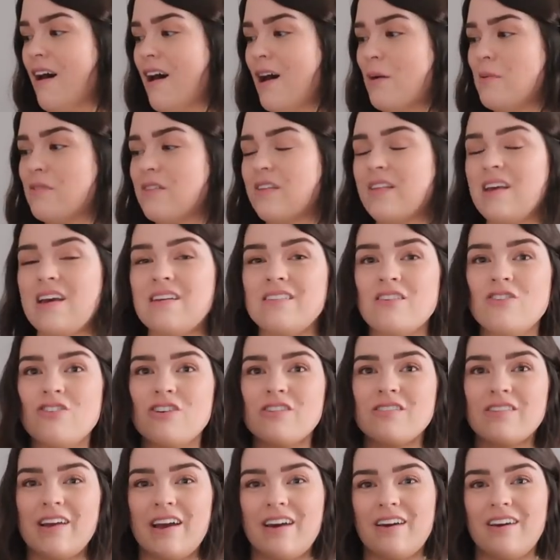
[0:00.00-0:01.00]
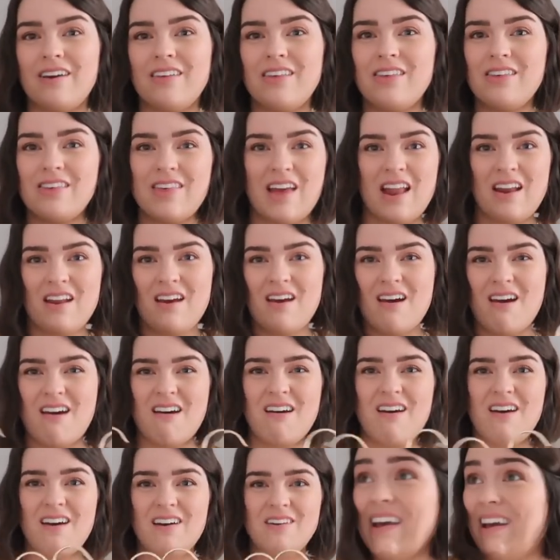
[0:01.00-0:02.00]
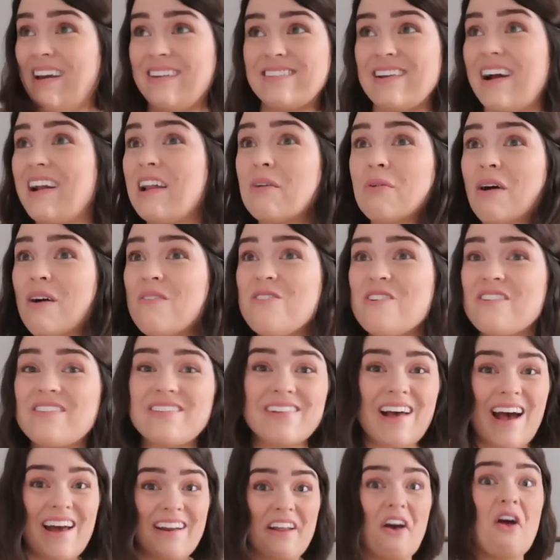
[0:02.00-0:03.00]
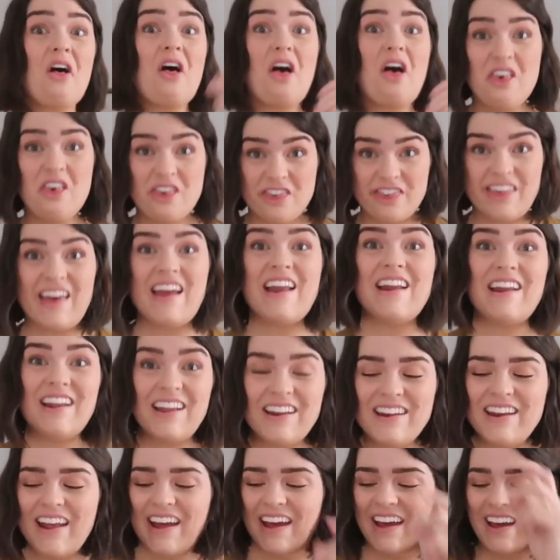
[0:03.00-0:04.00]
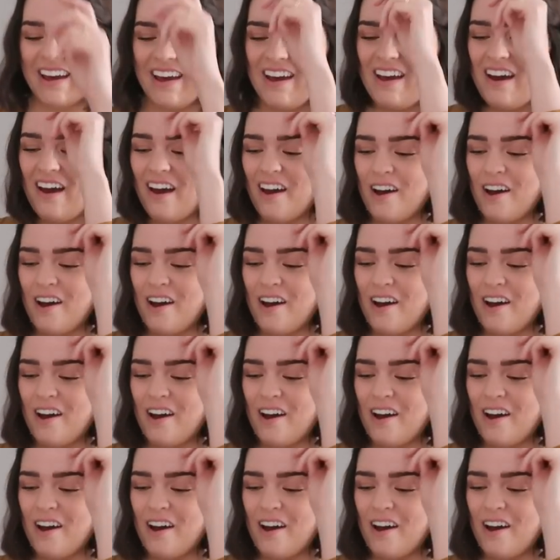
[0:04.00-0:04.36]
Um, so these are just like a thinner exactly what I've just said, a thin knit.